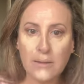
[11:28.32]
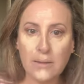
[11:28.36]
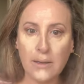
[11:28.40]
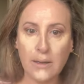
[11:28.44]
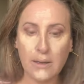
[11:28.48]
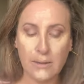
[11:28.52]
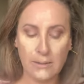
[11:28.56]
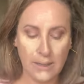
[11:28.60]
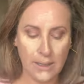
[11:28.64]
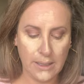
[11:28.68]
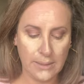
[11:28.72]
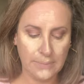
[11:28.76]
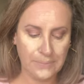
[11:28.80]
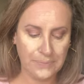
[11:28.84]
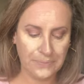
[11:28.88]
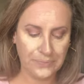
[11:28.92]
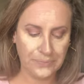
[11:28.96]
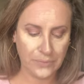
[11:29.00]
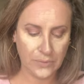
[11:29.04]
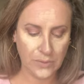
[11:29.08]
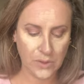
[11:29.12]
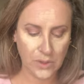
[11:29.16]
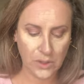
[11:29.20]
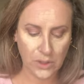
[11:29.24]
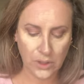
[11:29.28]
All right,
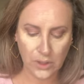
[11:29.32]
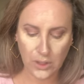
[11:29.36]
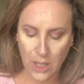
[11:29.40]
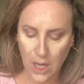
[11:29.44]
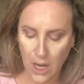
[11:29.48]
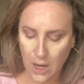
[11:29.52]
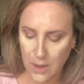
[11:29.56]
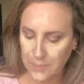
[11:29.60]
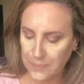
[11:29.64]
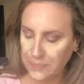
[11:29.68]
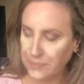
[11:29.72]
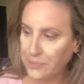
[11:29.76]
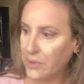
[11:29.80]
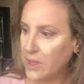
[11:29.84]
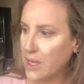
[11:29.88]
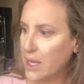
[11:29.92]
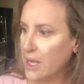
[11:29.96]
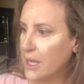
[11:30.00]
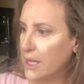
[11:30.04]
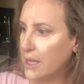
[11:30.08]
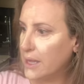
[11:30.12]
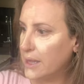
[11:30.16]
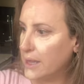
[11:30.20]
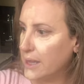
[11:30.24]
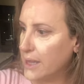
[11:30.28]
so
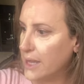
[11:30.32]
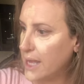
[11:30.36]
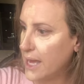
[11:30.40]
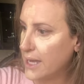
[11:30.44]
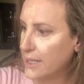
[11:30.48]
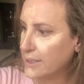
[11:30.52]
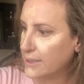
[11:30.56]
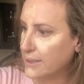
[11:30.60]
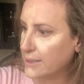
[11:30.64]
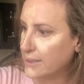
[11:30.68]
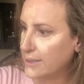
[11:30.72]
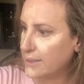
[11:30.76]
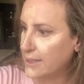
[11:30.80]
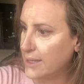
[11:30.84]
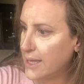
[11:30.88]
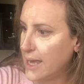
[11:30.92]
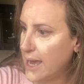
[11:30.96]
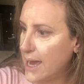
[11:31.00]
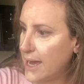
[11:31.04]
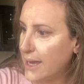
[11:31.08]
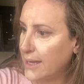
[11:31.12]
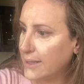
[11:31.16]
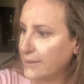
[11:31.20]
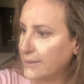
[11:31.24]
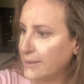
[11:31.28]
that's
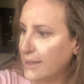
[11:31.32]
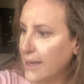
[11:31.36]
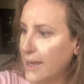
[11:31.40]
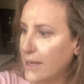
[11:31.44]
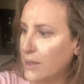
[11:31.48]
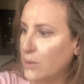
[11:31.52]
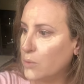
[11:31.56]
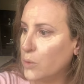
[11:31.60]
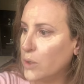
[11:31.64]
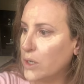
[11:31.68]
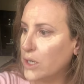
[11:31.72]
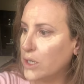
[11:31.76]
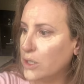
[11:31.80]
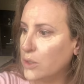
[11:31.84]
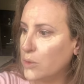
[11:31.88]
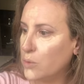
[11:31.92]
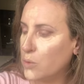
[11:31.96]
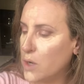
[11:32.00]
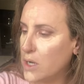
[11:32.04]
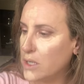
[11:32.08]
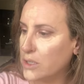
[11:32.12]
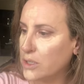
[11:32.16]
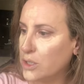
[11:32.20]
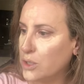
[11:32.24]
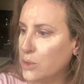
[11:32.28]
that. And where you
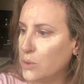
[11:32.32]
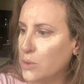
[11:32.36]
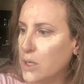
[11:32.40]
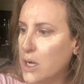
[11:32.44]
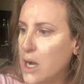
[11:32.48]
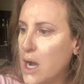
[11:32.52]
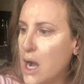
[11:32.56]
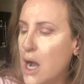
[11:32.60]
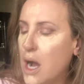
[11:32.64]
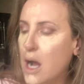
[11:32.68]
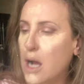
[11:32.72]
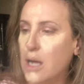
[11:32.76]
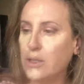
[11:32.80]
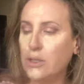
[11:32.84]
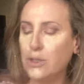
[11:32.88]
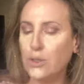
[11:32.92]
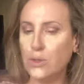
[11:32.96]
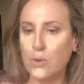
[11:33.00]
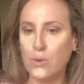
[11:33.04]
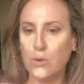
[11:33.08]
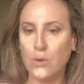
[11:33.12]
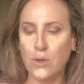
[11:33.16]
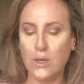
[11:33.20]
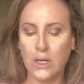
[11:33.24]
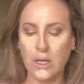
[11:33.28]
want to
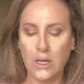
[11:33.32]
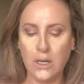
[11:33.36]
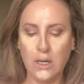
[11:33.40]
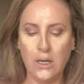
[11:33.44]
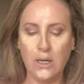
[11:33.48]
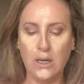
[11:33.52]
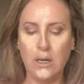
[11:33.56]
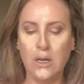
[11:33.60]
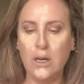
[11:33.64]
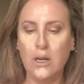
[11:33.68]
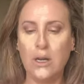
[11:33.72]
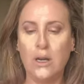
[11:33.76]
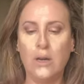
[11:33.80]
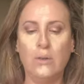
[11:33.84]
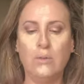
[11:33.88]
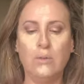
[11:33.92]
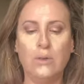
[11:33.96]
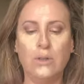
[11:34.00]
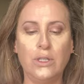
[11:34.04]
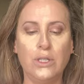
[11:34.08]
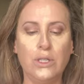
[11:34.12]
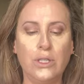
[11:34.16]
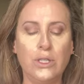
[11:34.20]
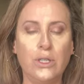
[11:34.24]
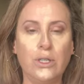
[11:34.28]
contour,
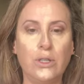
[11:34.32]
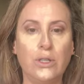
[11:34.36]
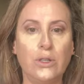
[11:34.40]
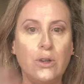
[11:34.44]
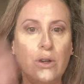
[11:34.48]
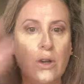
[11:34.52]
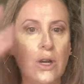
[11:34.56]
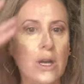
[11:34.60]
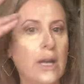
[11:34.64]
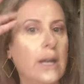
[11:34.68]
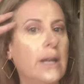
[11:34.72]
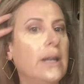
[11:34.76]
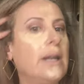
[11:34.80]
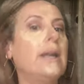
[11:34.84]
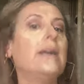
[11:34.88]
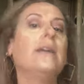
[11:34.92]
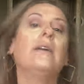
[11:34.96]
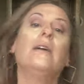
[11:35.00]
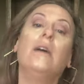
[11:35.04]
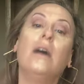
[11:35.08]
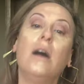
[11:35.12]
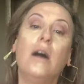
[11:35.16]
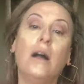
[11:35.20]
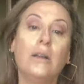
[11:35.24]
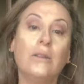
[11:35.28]
we're just gonna go ahead
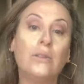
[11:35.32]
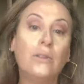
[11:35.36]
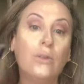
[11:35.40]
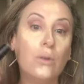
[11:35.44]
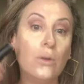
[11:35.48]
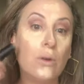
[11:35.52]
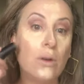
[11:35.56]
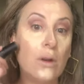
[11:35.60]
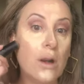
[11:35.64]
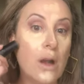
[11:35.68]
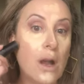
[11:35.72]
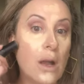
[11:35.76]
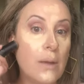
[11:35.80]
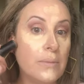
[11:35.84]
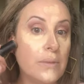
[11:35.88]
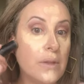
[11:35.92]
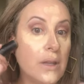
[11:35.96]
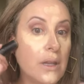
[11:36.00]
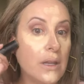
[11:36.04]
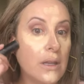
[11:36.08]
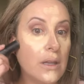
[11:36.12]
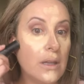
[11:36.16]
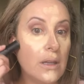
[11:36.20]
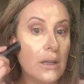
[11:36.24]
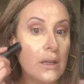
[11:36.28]
and contour. I'm
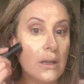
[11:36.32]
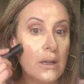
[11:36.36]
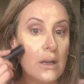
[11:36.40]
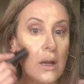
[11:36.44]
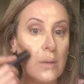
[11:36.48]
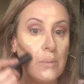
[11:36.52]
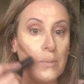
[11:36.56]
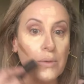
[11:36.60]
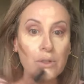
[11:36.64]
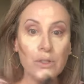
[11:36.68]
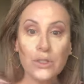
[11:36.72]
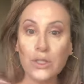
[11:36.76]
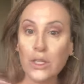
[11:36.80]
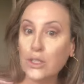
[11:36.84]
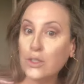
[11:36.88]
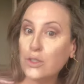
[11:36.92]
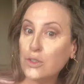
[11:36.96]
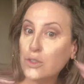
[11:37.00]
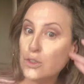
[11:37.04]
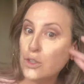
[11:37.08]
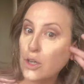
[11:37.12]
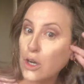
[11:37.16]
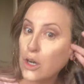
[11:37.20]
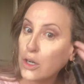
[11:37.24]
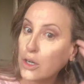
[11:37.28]
taking a couple shades
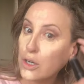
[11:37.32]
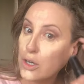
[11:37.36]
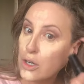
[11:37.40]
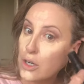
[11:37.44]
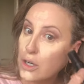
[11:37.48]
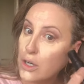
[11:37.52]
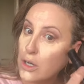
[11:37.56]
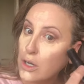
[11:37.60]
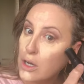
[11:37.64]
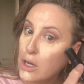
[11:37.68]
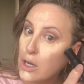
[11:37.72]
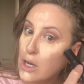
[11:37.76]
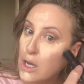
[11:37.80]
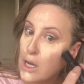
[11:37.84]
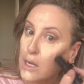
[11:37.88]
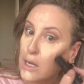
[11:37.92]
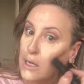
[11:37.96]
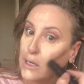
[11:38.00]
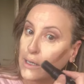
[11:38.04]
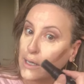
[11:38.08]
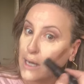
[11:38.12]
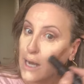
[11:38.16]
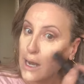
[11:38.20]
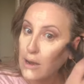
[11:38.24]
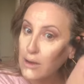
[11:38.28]
darker.
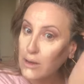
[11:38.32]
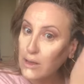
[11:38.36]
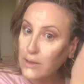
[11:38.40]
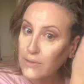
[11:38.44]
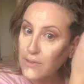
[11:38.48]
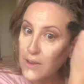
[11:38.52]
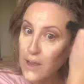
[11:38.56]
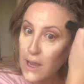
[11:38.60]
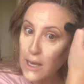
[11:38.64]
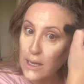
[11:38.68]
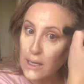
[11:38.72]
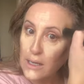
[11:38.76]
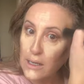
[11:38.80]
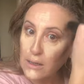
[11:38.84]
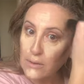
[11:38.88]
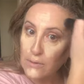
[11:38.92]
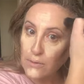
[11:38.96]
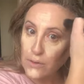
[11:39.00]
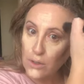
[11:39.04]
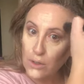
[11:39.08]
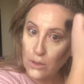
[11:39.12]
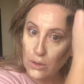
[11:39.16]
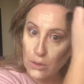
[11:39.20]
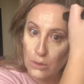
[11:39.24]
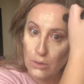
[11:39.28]
Now, if any of
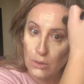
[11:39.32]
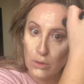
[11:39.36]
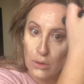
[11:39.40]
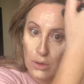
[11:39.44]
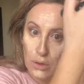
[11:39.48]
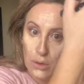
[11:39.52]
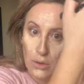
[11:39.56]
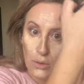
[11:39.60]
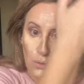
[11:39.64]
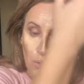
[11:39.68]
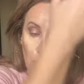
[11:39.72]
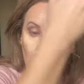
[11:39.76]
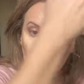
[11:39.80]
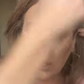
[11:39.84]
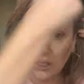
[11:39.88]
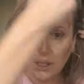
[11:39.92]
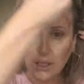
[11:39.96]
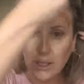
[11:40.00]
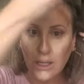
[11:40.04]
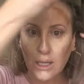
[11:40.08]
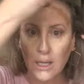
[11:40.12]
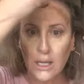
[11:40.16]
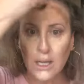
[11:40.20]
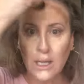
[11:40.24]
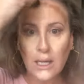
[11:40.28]
you
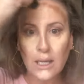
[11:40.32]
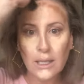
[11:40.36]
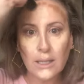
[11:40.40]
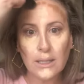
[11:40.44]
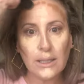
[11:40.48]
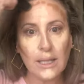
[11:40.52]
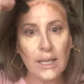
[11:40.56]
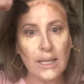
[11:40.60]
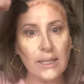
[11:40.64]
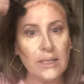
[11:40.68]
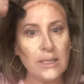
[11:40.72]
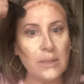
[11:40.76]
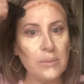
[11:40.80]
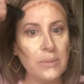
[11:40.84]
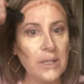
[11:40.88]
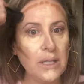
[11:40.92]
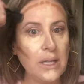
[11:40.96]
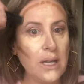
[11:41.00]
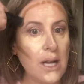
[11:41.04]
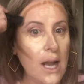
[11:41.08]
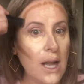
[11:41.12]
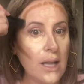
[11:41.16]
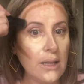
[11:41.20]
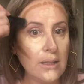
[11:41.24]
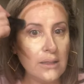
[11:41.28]
would like to be
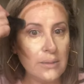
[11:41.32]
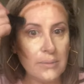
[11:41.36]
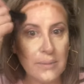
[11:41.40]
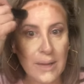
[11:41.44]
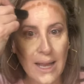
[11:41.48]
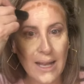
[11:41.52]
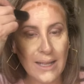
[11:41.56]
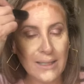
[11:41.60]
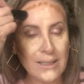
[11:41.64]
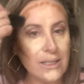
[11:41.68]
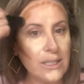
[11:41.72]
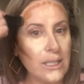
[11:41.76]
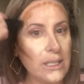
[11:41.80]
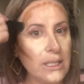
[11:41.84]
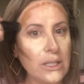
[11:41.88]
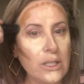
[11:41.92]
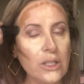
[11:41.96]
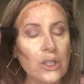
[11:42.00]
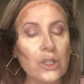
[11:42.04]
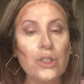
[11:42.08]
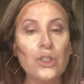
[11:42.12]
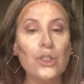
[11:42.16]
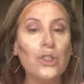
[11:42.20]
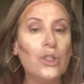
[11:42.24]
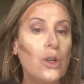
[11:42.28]
color matched, it
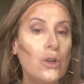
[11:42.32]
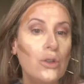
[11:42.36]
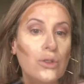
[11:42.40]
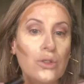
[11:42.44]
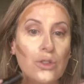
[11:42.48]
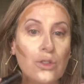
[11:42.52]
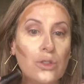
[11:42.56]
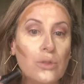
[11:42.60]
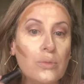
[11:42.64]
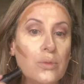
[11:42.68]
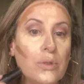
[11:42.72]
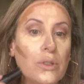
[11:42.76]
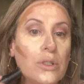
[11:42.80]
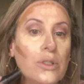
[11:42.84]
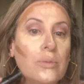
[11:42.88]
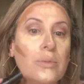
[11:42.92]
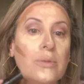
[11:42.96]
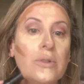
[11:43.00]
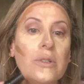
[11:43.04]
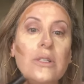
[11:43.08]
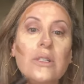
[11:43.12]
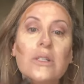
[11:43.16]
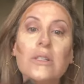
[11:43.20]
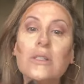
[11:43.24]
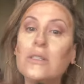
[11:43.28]
is so super
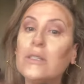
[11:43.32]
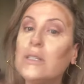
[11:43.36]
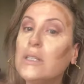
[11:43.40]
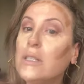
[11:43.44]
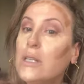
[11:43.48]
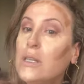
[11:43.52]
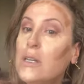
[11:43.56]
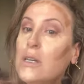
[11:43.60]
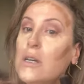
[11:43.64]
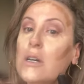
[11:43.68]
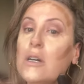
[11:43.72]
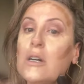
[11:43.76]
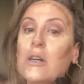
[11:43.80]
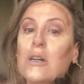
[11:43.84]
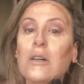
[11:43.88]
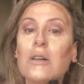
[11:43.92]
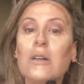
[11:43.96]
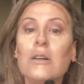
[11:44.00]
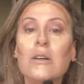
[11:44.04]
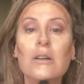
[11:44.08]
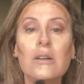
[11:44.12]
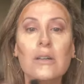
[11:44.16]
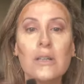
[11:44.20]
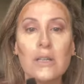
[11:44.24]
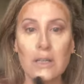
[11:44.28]
duper easy.
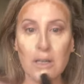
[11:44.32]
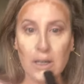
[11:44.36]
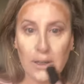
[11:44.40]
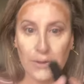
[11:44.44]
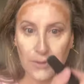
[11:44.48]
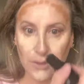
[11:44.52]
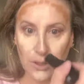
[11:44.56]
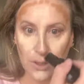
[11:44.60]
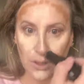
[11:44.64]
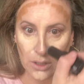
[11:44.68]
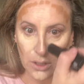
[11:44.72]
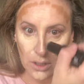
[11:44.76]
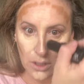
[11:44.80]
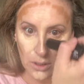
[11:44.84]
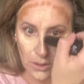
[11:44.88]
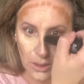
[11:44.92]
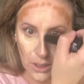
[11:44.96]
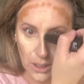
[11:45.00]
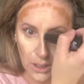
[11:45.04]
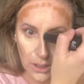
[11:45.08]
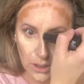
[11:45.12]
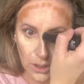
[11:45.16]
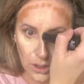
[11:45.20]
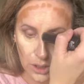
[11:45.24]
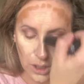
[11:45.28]
All you have to do
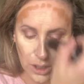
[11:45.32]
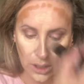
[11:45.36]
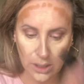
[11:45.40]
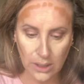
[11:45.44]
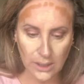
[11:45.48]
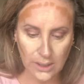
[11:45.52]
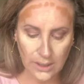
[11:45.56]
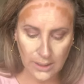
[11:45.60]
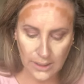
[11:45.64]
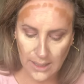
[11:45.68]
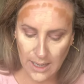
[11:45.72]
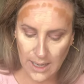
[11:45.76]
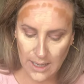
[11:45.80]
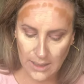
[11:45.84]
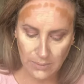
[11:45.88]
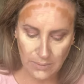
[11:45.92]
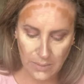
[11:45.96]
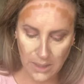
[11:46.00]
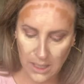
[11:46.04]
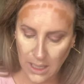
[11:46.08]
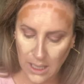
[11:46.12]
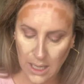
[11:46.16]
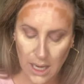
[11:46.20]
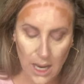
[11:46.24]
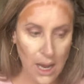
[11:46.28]
is just send
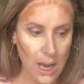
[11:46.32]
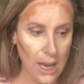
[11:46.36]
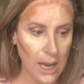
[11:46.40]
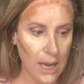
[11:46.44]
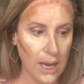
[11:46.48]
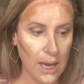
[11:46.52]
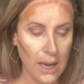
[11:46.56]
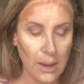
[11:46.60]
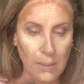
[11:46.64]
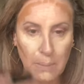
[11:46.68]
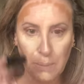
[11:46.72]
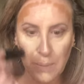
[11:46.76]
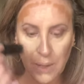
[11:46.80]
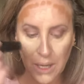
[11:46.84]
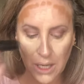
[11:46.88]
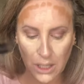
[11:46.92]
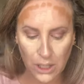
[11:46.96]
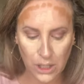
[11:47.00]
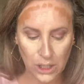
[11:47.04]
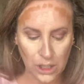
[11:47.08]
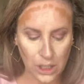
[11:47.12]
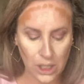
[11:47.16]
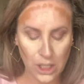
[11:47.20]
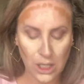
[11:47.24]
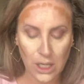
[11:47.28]
me a
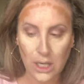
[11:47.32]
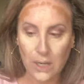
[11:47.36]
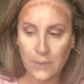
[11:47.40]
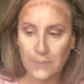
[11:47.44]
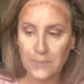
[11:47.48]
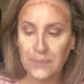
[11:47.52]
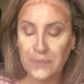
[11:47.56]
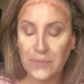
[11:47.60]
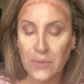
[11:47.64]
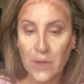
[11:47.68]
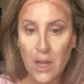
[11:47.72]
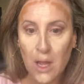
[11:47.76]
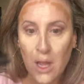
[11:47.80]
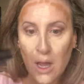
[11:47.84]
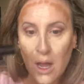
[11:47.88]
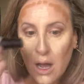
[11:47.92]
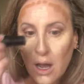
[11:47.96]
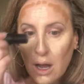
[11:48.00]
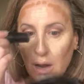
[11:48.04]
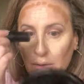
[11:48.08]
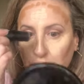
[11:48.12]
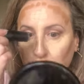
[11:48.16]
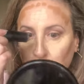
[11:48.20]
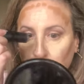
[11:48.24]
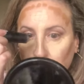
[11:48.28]
picture
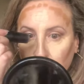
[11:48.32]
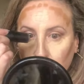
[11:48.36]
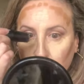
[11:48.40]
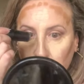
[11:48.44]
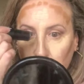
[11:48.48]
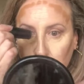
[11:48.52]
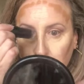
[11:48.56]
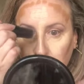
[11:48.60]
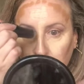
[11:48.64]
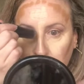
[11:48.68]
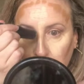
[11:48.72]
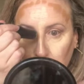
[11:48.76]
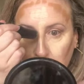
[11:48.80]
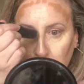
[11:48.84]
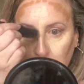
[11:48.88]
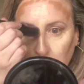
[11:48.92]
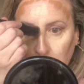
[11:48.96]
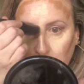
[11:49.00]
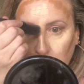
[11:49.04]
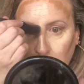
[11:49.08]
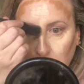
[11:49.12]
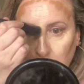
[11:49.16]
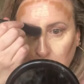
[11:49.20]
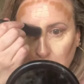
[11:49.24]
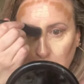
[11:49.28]
of yourself in
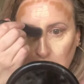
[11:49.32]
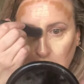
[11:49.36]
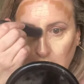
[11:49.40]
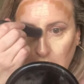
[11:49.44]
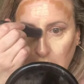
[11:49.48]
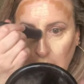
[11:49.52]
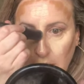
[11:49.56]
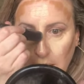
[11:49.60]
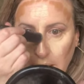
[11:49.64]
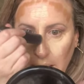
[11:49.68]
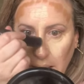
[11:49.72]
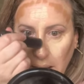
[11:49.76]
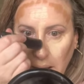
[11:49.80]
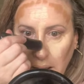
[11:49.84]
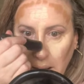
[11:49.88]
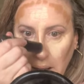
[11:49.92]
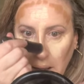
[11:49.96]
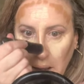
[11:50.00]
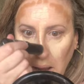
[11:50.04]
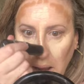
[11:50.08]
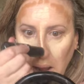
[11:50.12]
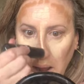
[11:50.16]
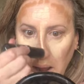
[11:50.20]
natural light.